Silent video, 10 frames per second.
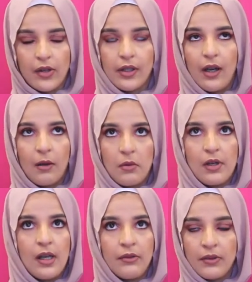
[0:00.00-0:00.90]
and
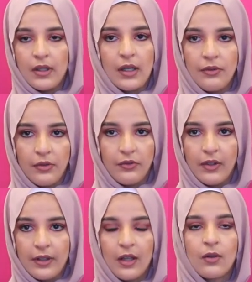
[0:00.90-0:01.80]
alhamdulillah, I feel like I
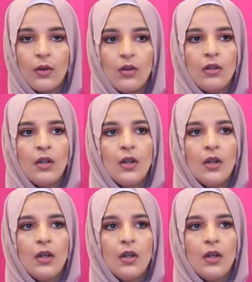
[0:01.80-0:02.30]
fulfilled that goal.